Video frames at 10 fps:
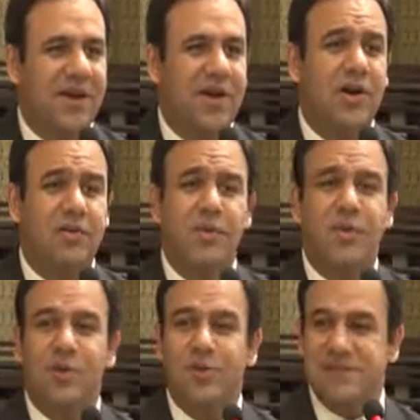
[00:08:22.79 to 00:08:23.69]
A lot of
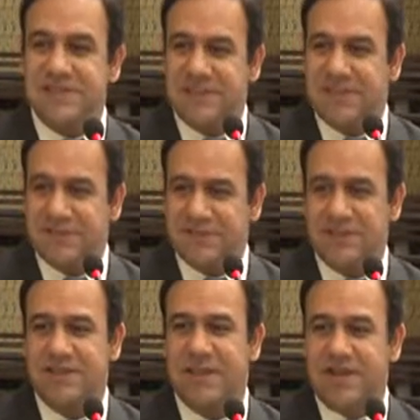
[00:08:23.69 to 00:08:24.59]
people don't
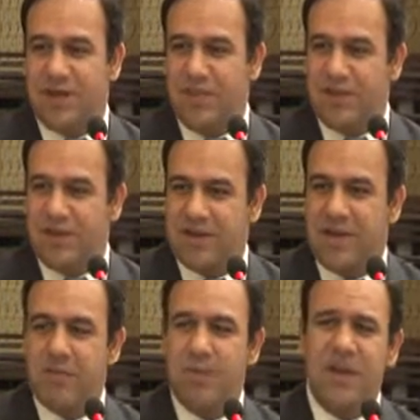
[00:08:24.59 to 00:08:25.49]
see that coming,
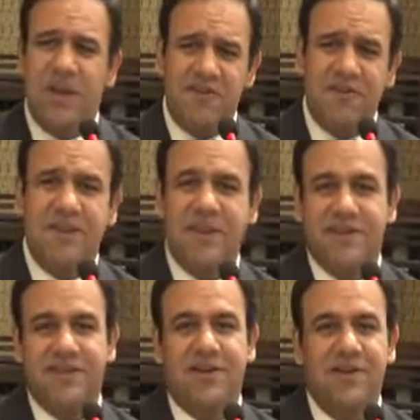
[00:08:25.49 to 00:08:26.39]
but everything
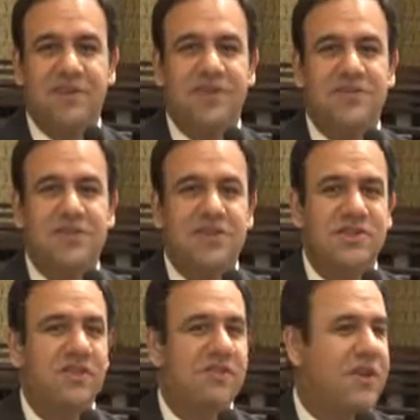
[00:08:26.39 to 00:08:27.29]
in this country is
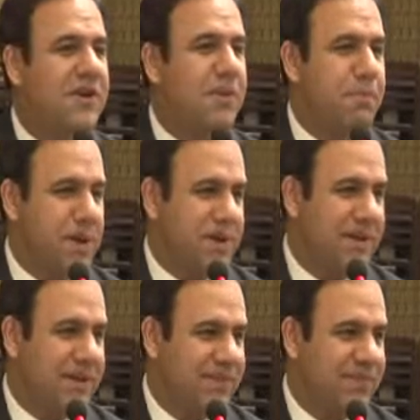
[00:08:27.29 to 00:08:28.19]
changing
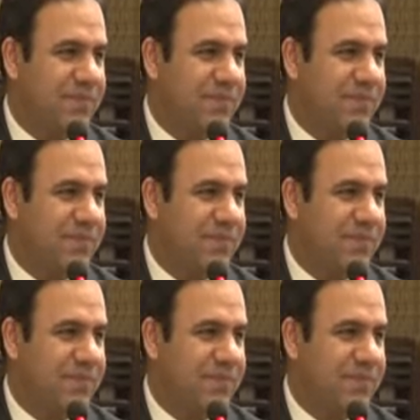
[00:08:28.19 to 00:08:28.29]
fundamentally.